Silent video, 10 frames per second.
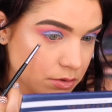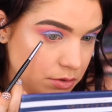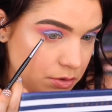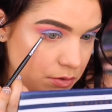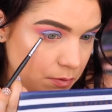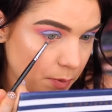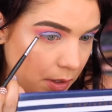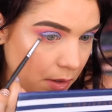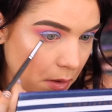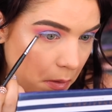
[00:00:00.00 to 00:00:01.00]
too
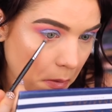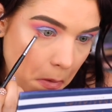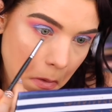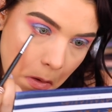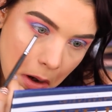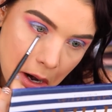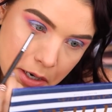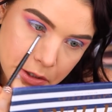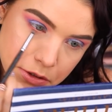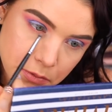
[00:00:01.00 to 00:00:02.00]
pink. I
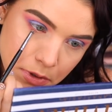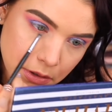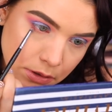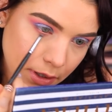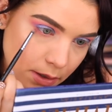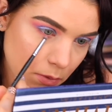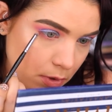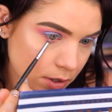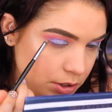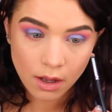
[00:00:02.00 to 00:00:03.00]
kind of just want a light
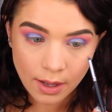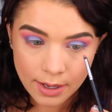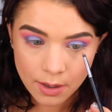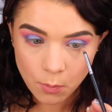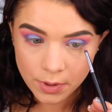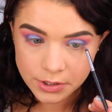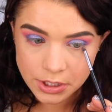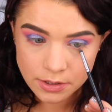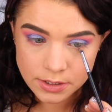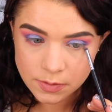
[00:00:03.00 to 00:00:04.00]
wash. I wish
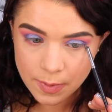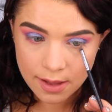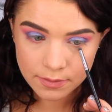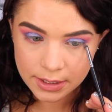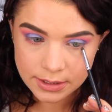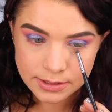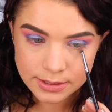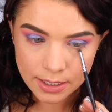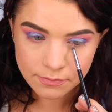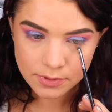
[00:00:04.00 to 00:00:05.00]
that this palette,
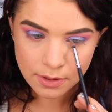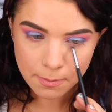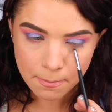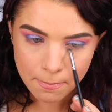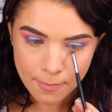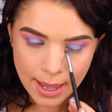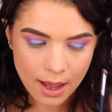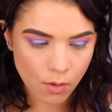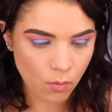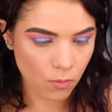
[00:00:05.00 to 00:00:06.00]
instead of the
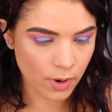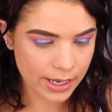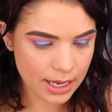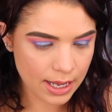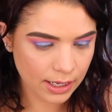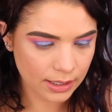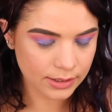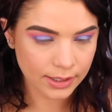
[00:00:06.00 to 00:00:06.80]
matte white, had